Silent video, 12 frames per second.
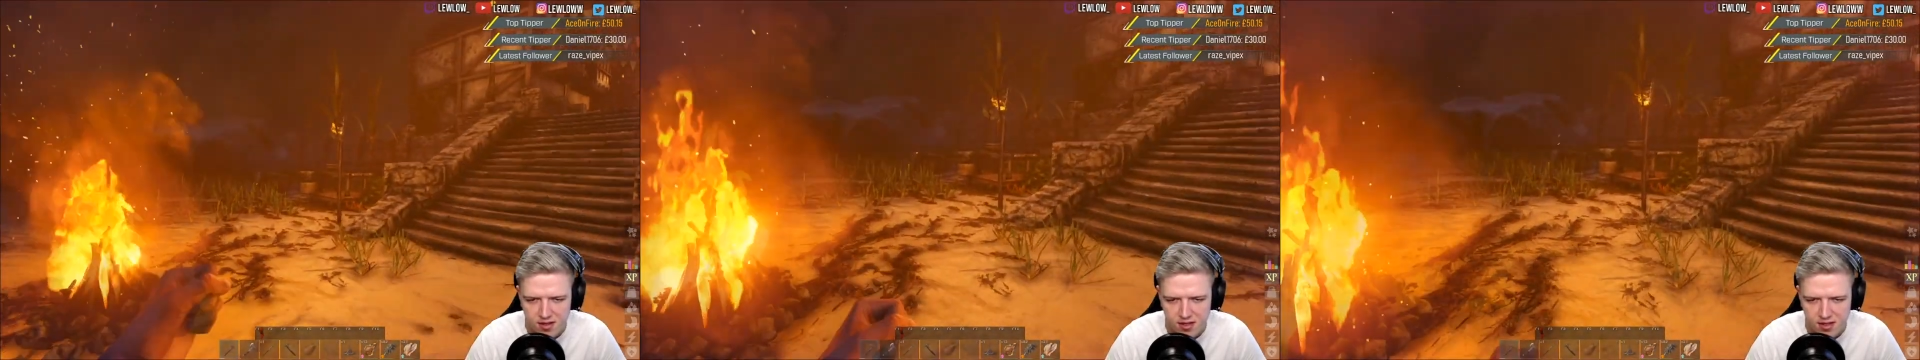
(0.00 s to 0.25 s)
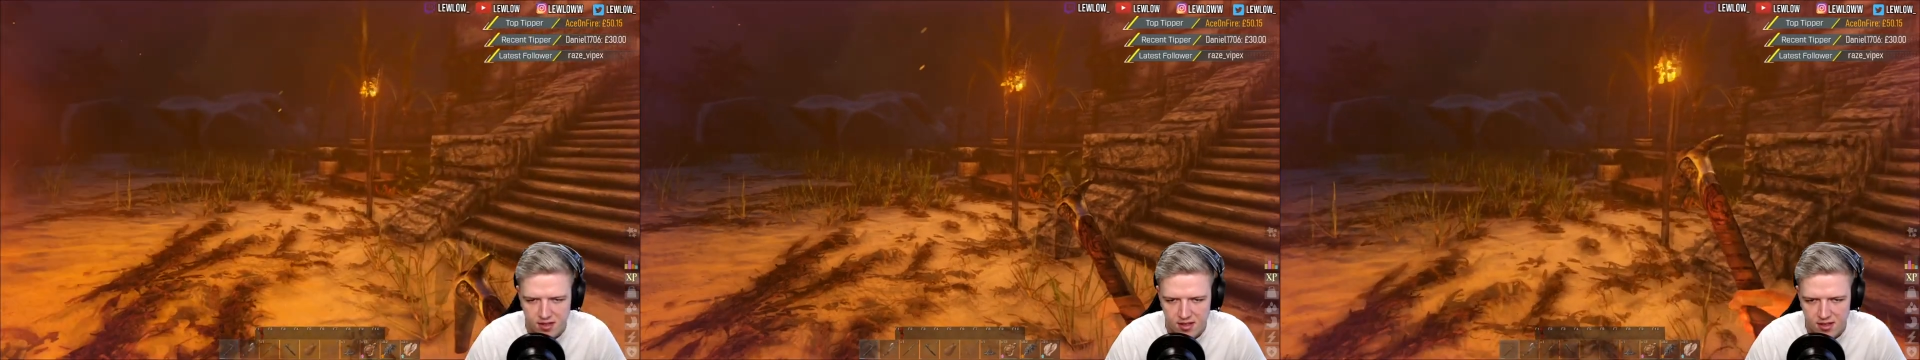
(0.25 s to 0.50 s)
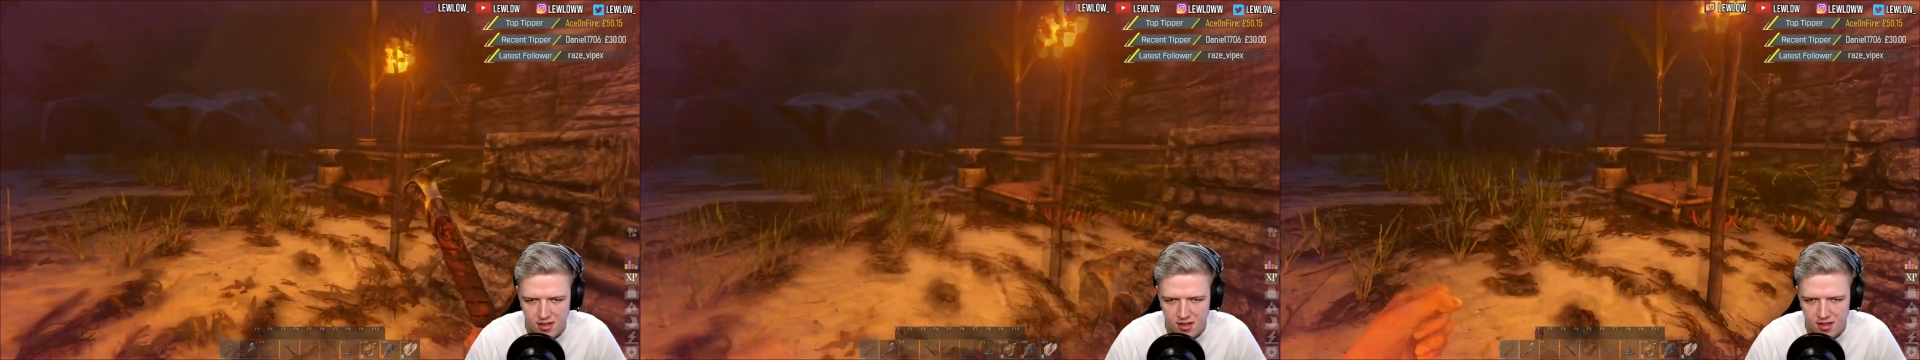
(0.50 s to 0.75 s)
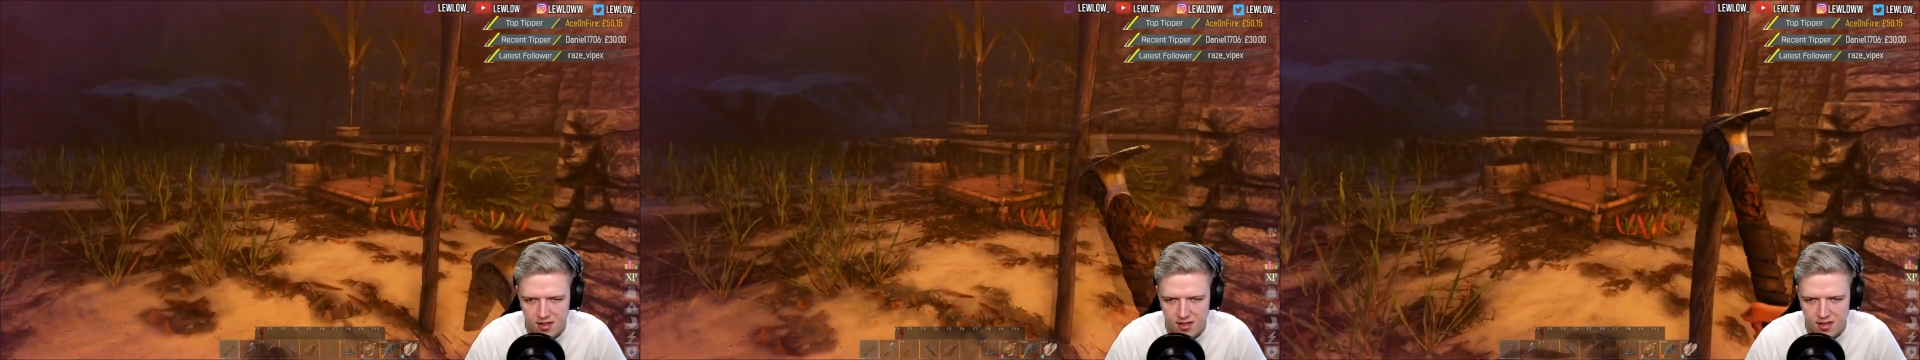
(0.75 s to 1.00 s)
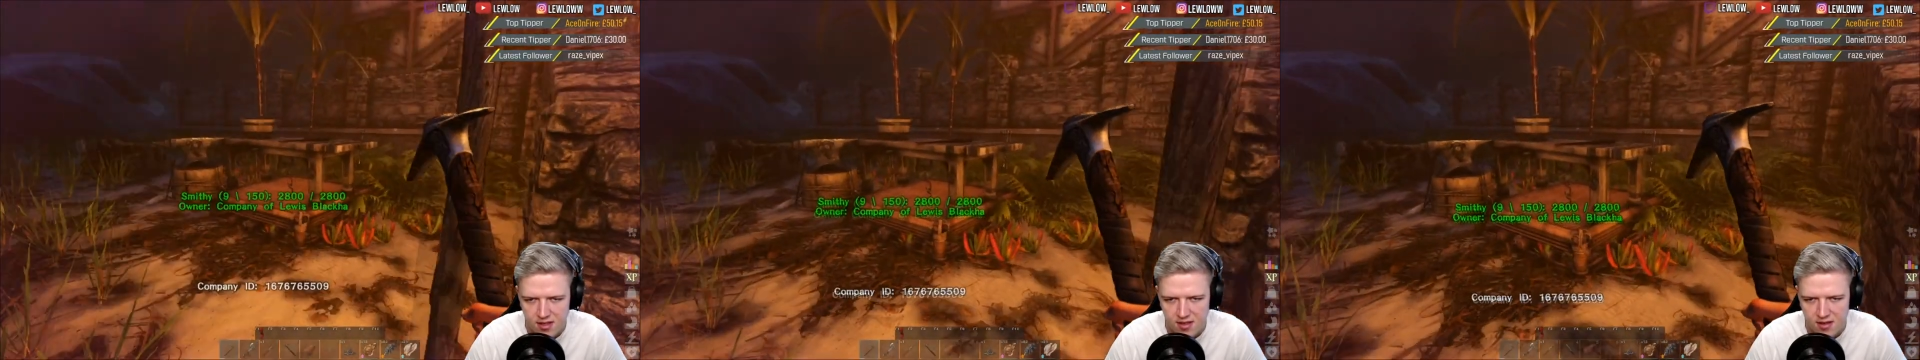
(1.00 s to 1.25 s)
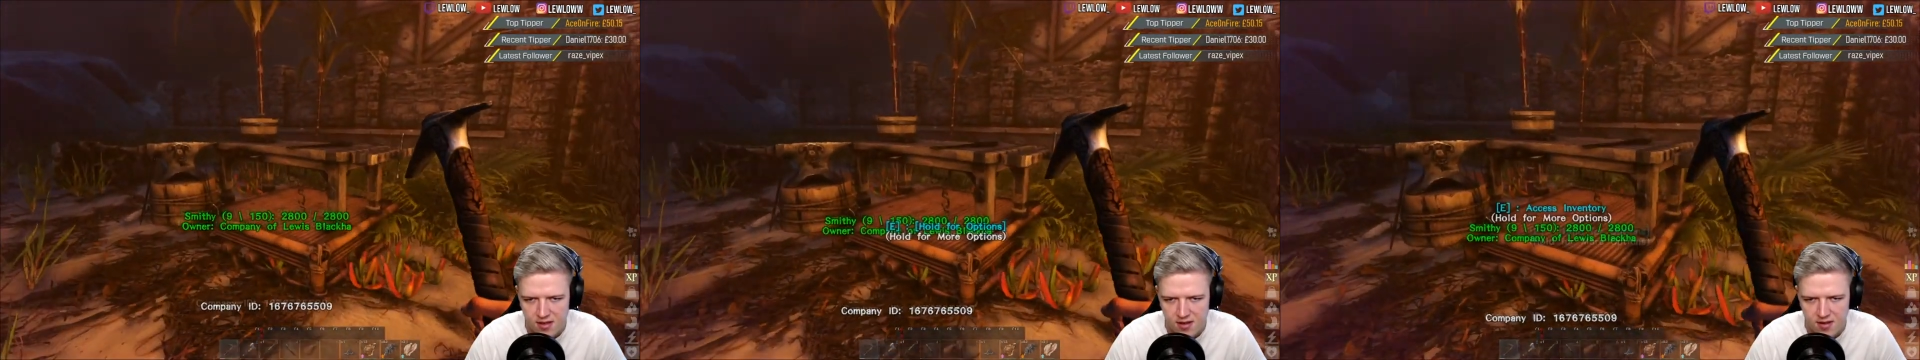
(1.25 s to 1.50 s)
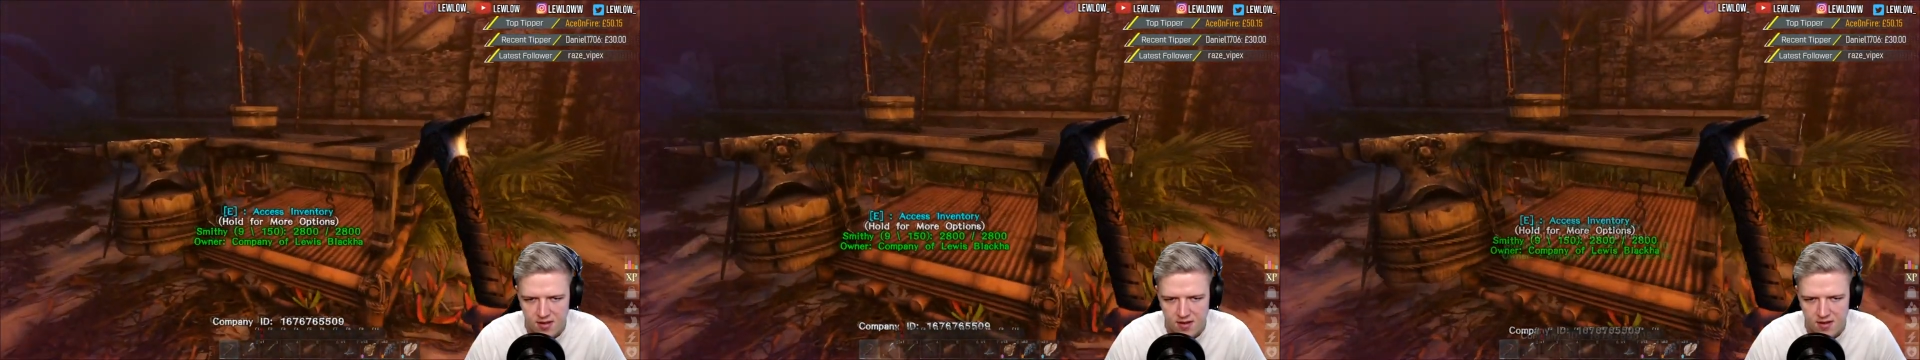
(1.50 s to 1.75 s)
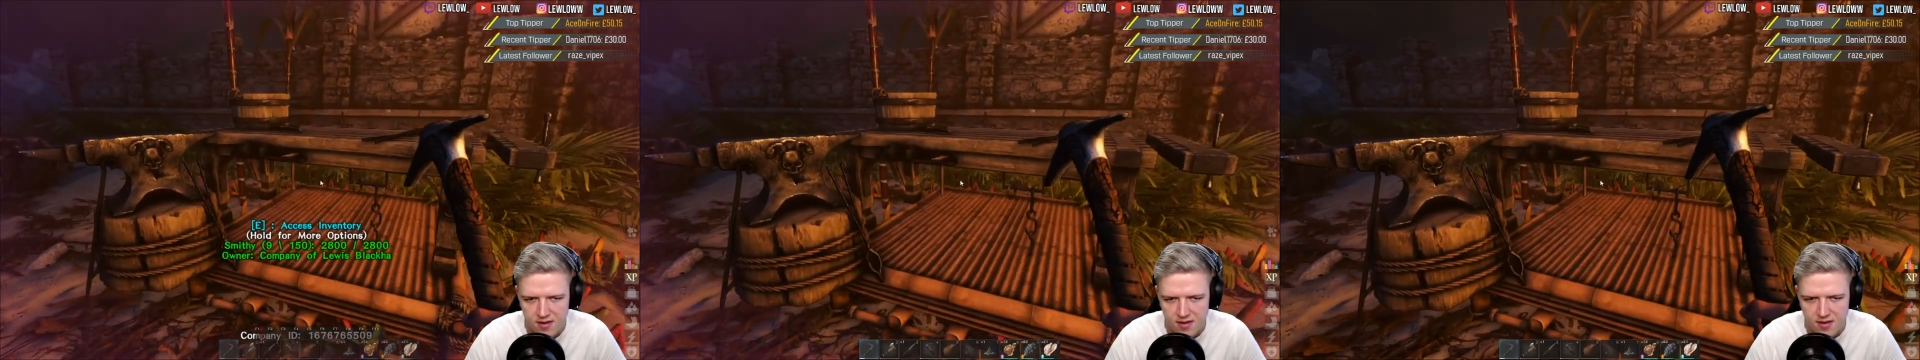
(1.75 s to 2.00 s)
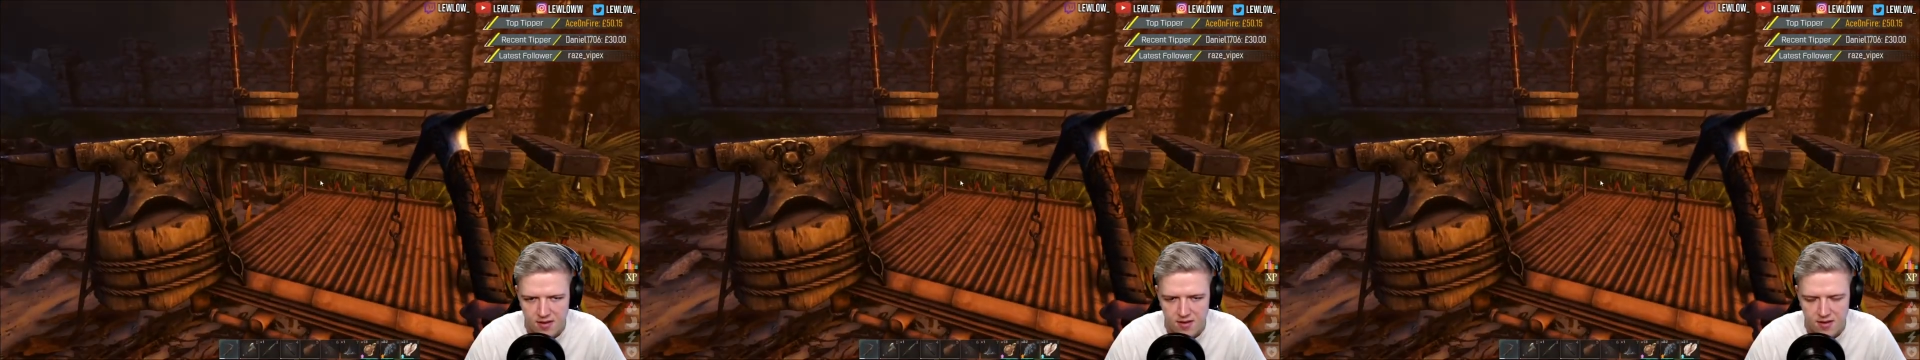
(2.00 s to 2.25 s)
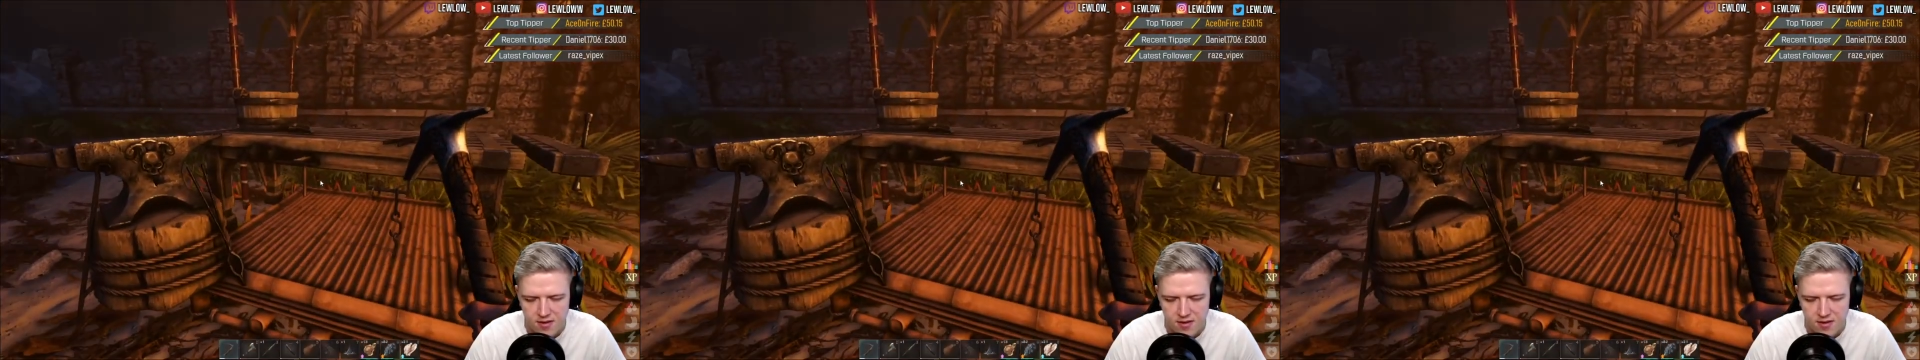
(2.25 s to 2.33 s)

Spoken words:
Nothing is said.